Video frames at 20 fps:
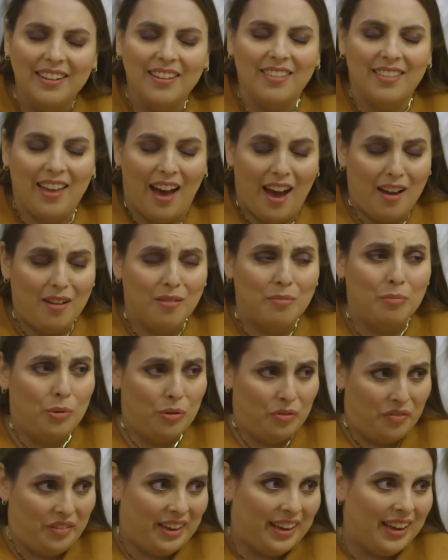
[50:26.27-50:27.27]
that
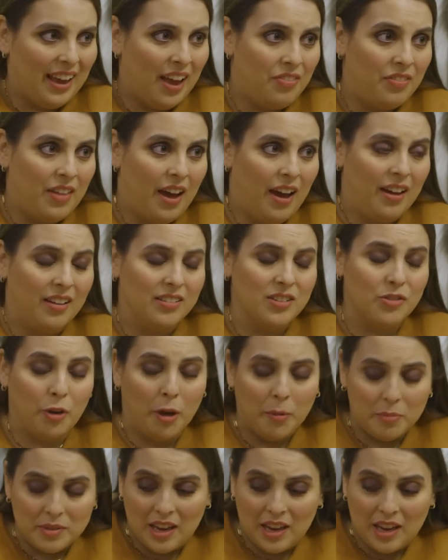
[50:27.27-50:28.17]
movie and that script,